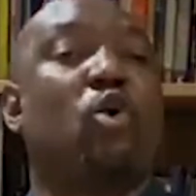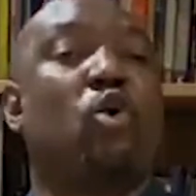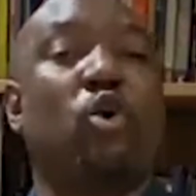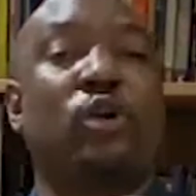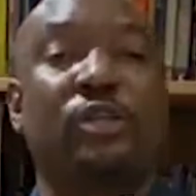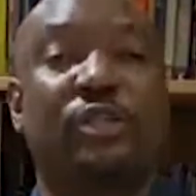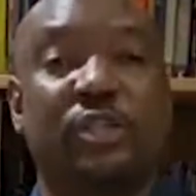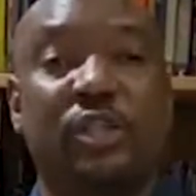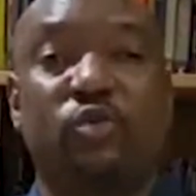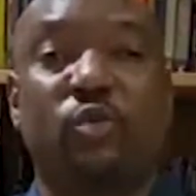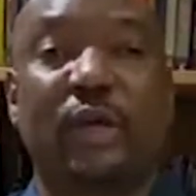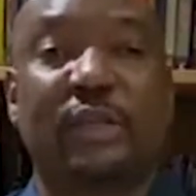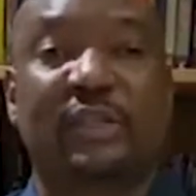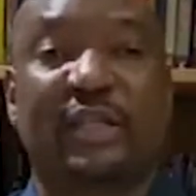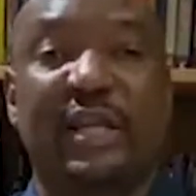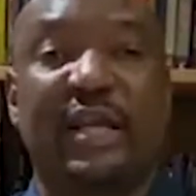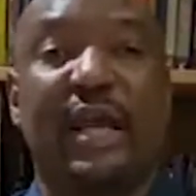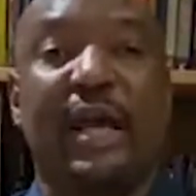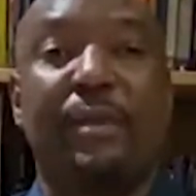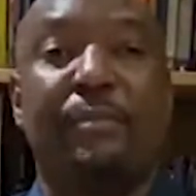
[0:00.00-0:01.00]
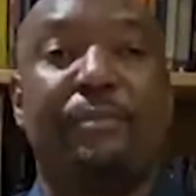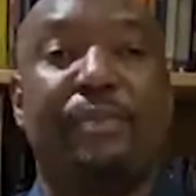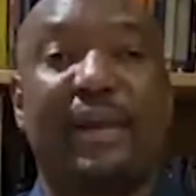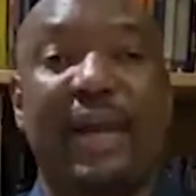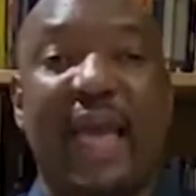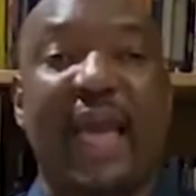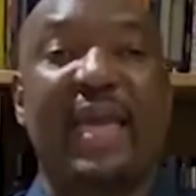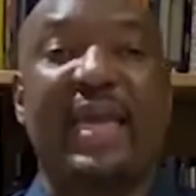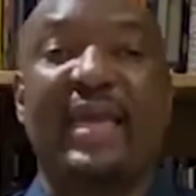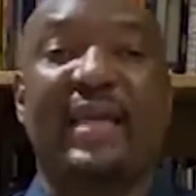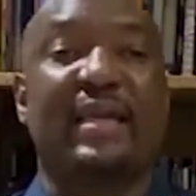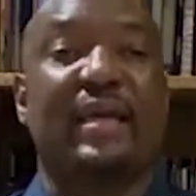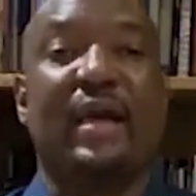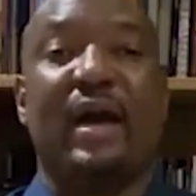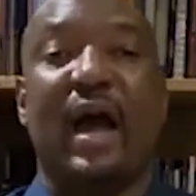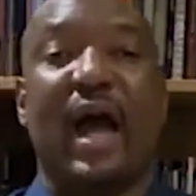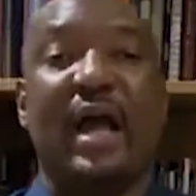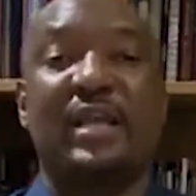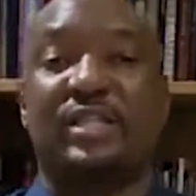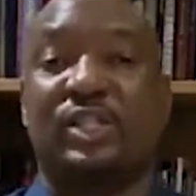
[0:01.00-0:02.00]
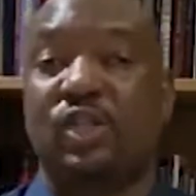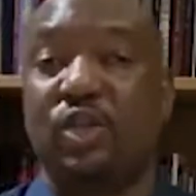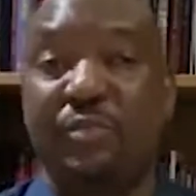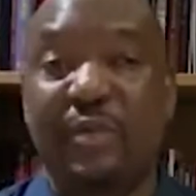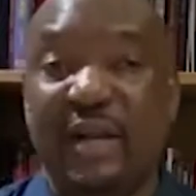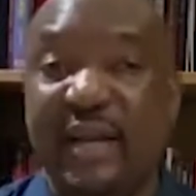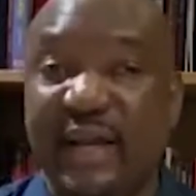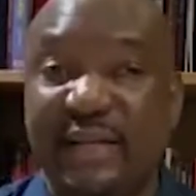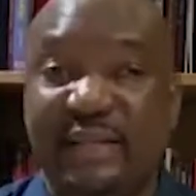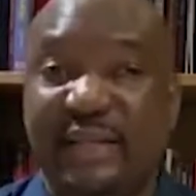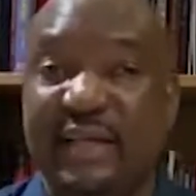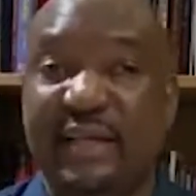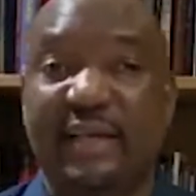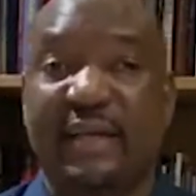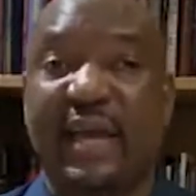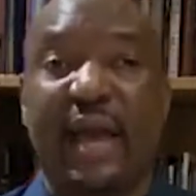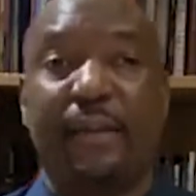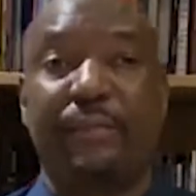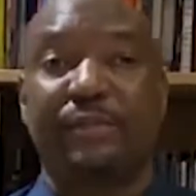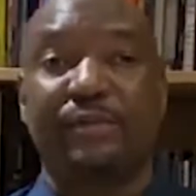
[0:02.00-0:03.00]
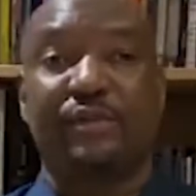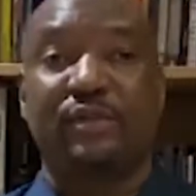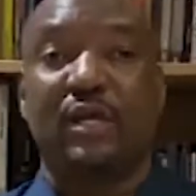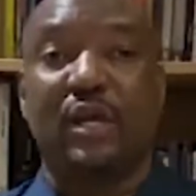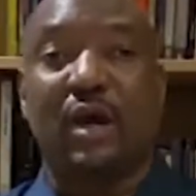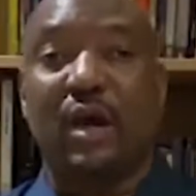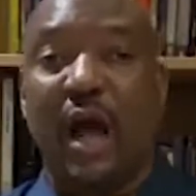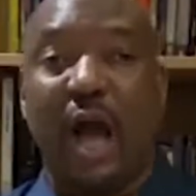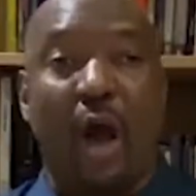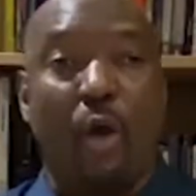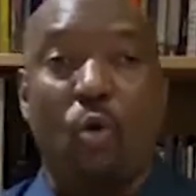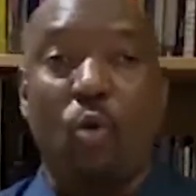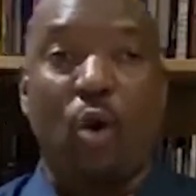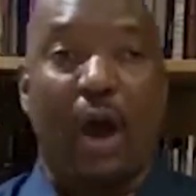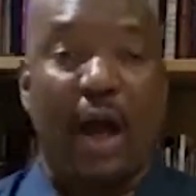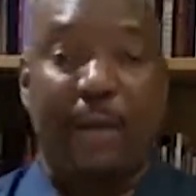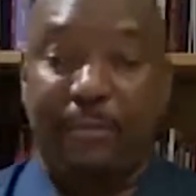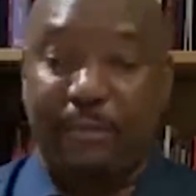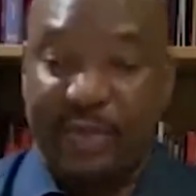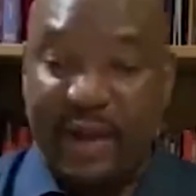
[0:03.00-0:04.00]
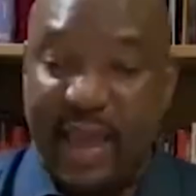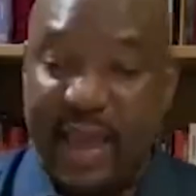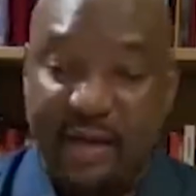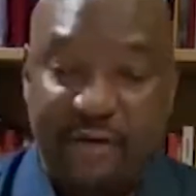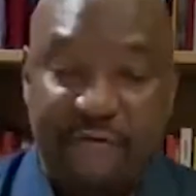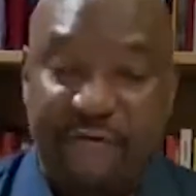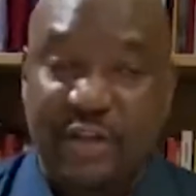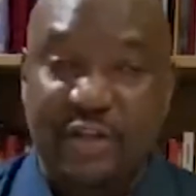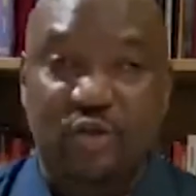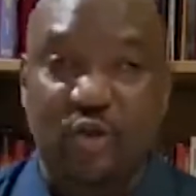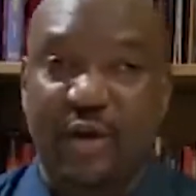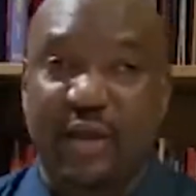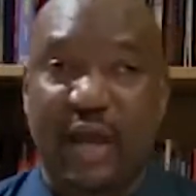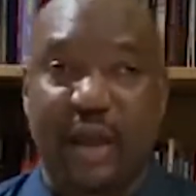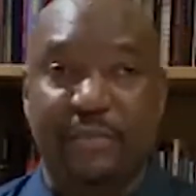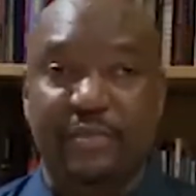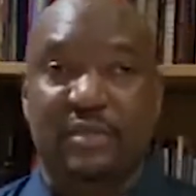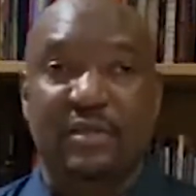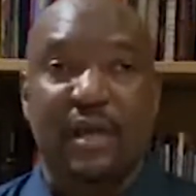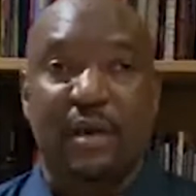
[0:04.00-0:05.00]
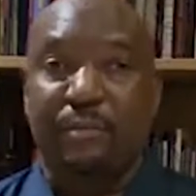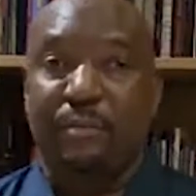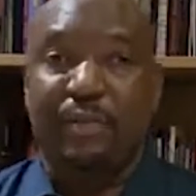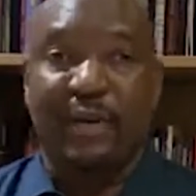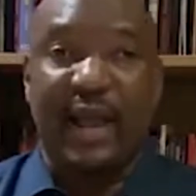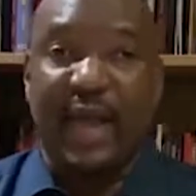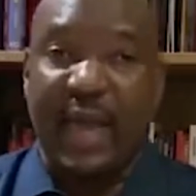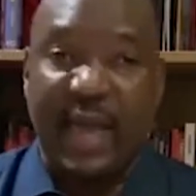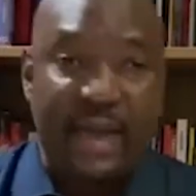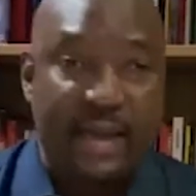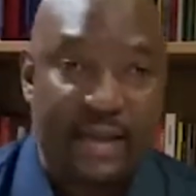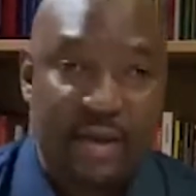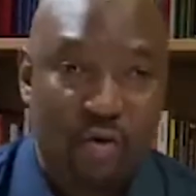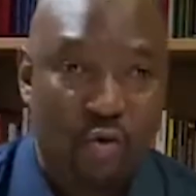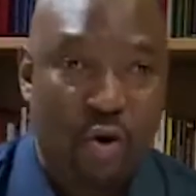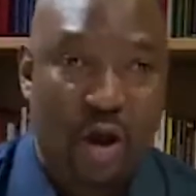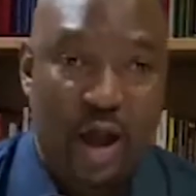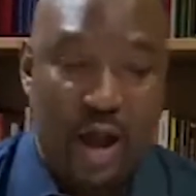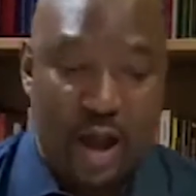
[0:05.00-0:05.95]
Continuously playing stimulating games, playing video games, playing